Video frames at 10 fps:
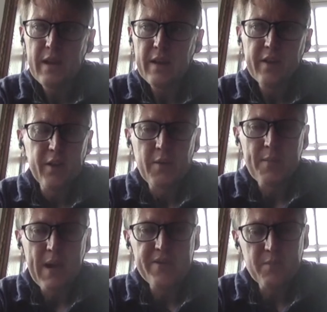can you
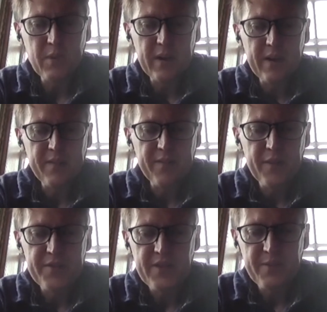imagine what a
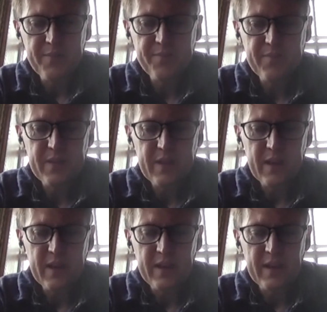future
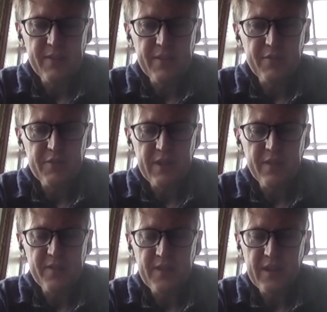even
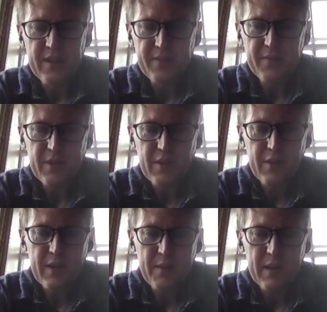reunified
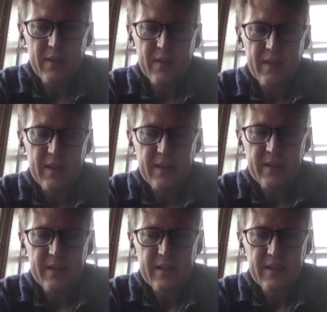Korea might look like
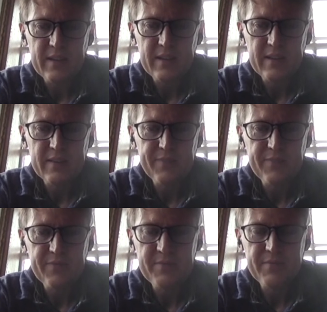in
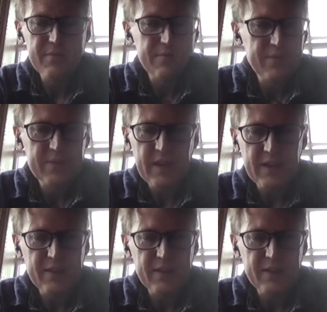10,